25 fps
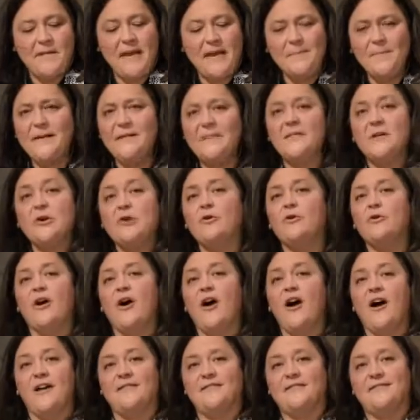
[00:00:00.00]
Maybe at the
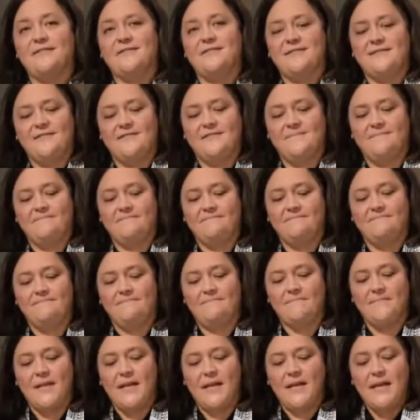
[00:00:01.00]
cross,
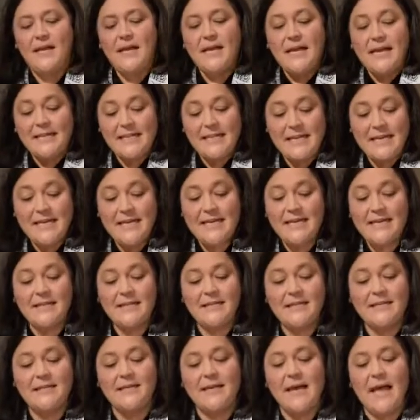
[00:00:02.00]
in the
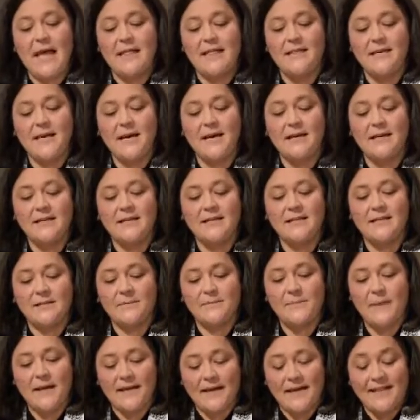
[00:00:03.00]
hidden and
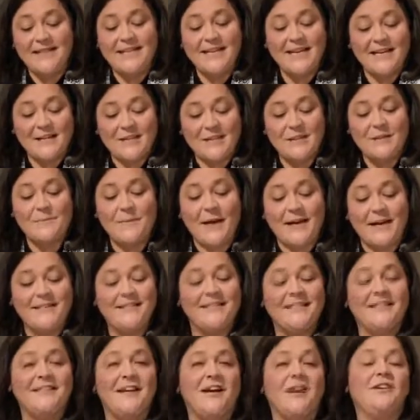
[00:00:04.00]
the
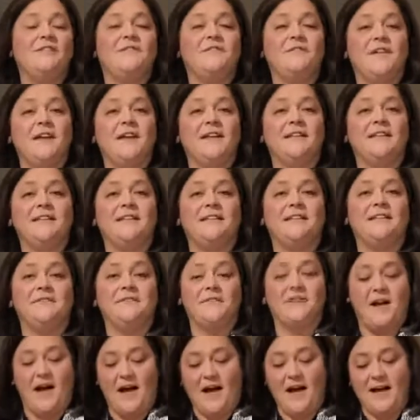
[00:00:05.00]
expected unveiling
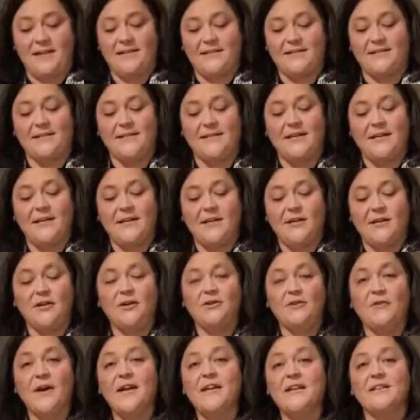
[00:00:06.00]
of God's
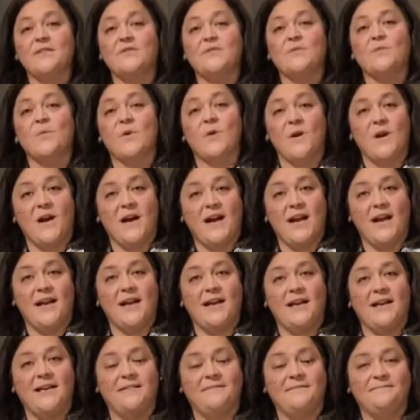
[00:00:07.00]
greatest work,
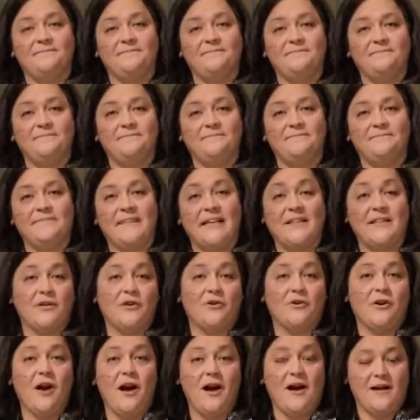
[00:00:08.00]
at the
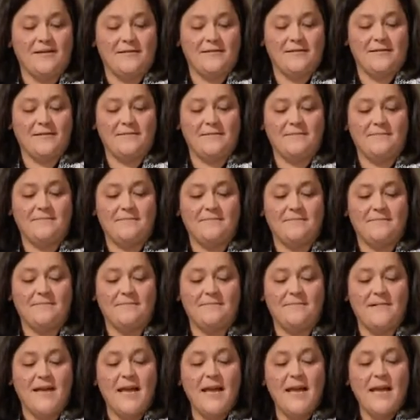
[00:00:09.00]
cross.
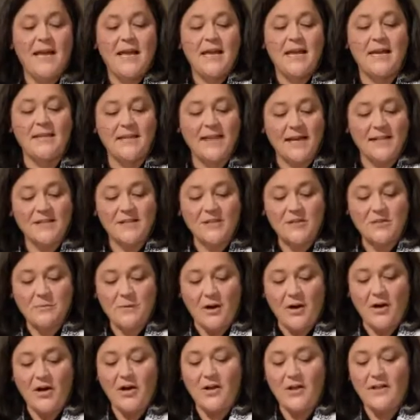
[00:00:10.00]
In that
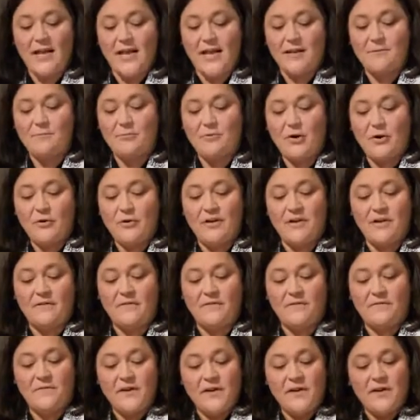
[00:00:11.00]
small and
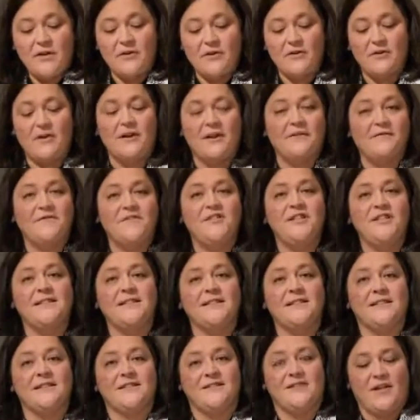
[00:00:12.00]
broken figure of
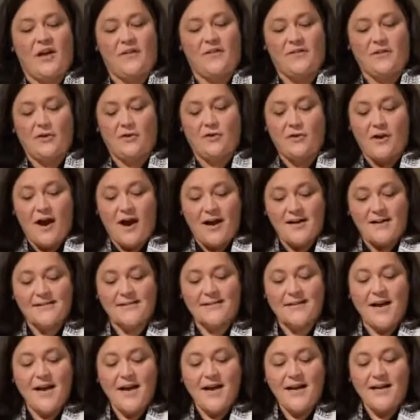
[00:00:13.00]
Jesus on the
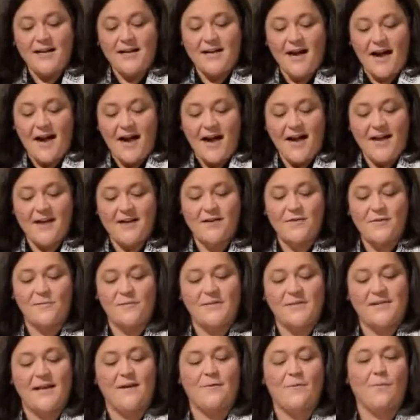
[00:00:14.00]
cross, God
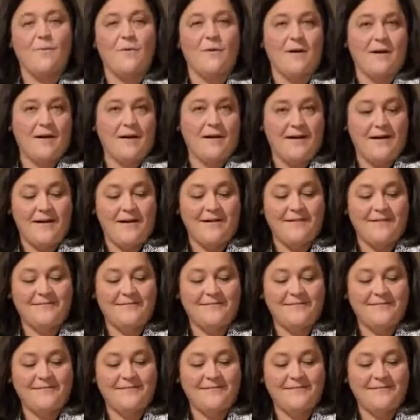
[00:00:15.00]
was at work,